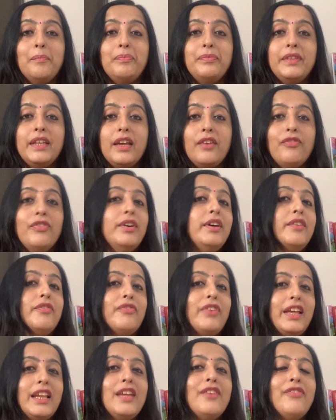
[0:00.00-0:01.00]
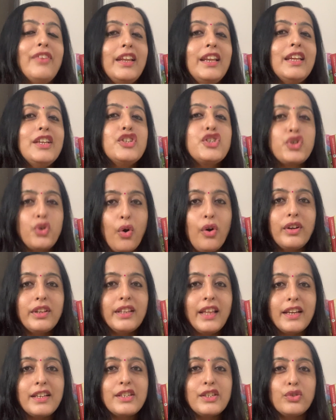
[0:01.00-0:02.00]
they were very sure
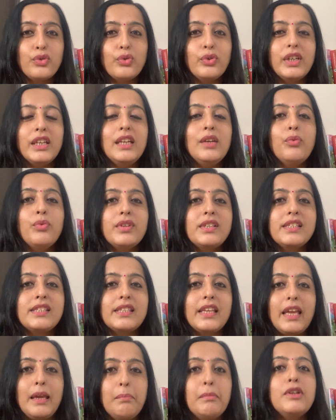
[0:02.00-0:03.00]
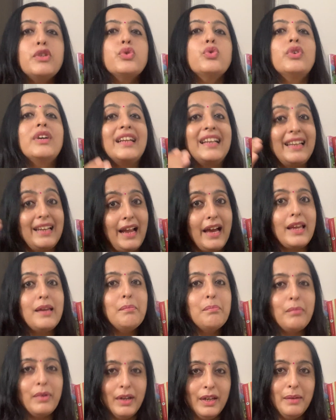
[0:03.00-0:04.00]
that he was able to
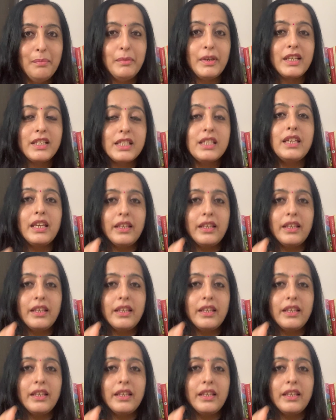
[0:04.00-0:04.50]
climb, because